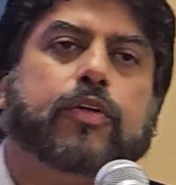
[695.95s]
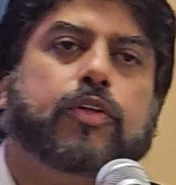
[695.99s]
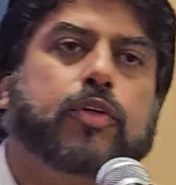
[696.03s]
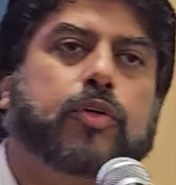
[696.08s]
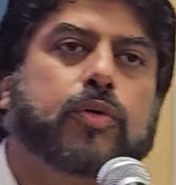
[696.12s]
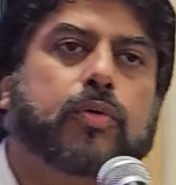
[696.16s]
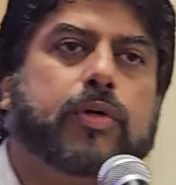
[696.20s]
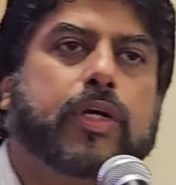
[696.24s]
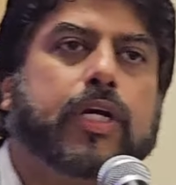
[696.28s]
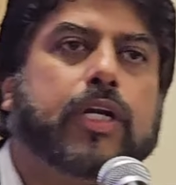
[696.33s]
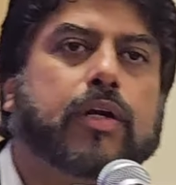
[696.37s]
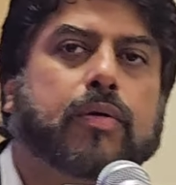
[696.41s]

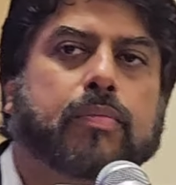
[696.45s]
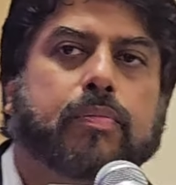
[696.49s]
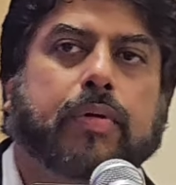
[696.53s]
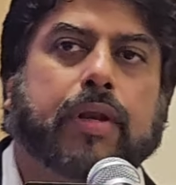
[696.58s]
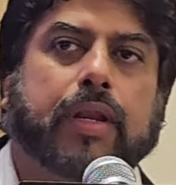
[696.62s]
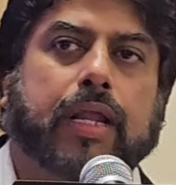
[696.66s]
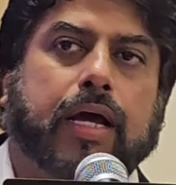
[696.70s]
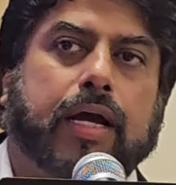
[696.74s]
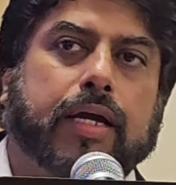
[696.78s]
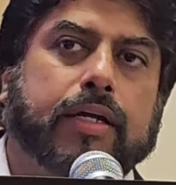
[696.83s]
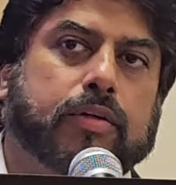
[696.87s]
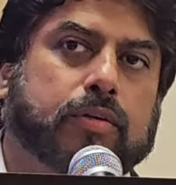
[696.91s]
you can
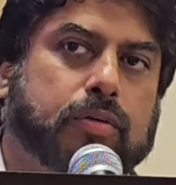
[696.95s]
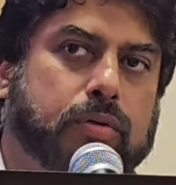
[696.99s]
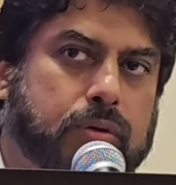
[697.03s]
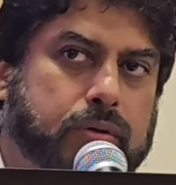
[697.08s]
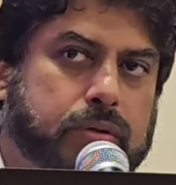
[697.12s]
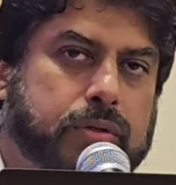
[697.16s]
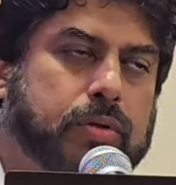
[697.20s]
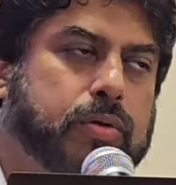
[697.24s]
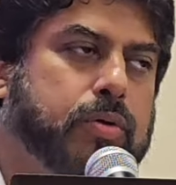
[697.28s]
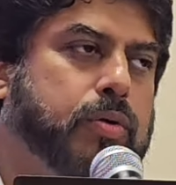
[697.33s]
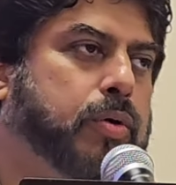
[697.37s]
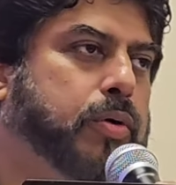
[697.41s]
apply, go
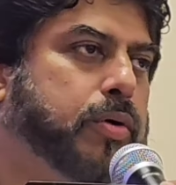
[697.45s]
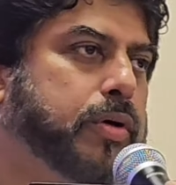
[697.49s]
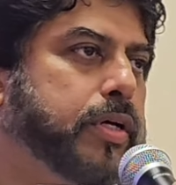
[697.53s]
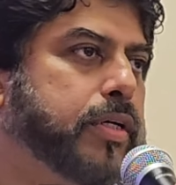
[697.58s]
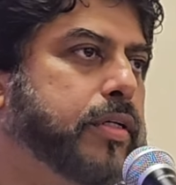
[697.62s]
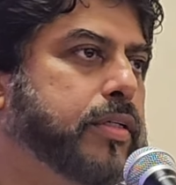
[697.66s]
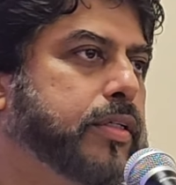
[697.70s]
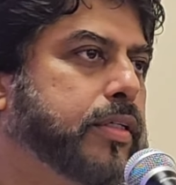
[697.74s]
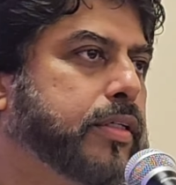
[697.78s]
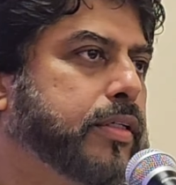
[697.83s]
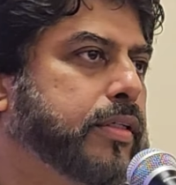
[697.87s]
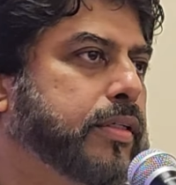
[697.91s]
to the
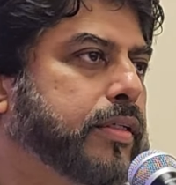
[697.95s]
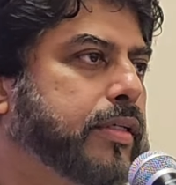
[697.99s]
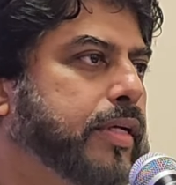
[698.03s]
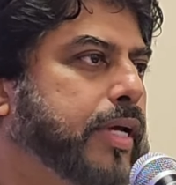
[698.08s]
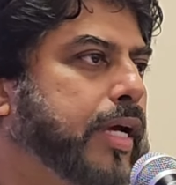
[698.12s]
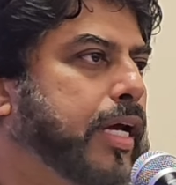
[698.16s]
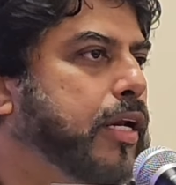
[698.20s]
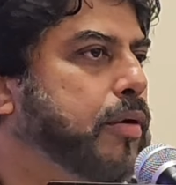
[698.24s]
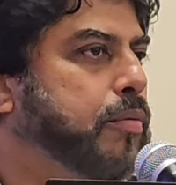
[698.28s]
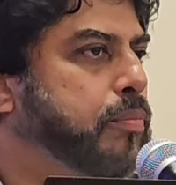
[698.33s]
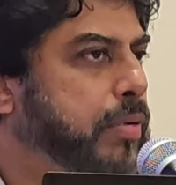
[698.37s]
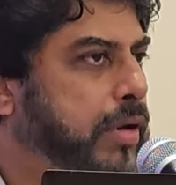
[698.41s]
court
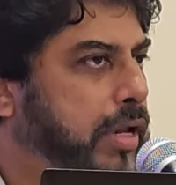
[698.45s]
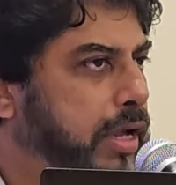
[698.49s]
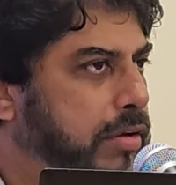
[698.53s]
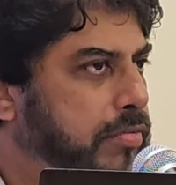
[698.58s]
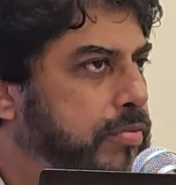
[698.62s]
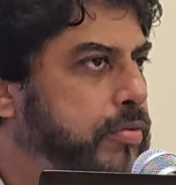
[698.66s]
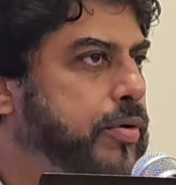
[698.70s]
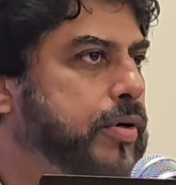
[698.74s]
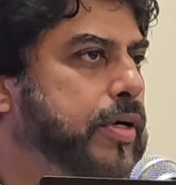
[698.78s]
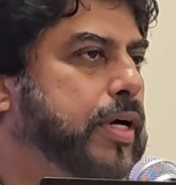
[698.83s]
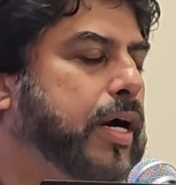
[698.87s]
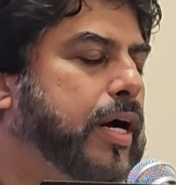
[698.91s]
and
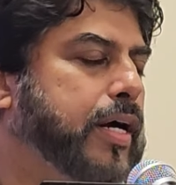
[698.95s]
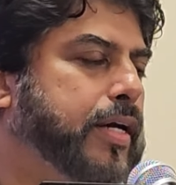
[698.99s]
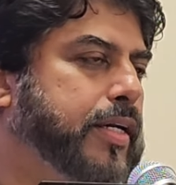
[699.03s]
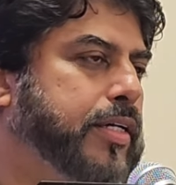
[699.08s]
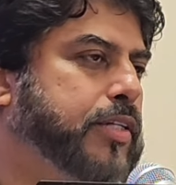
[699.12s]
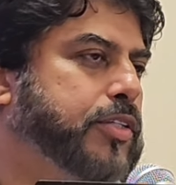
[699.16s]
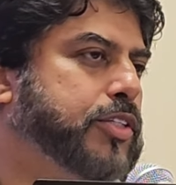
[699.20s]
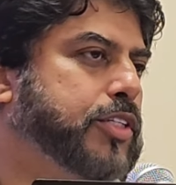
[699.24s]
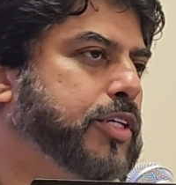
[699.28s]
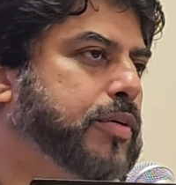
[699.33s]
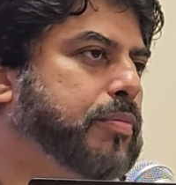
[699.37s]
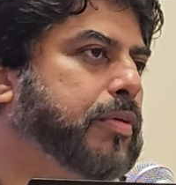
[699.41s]
apply for
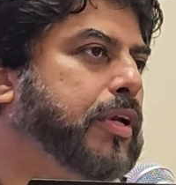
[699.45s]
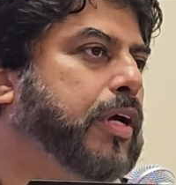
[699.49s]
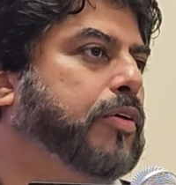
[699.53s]
guardianship.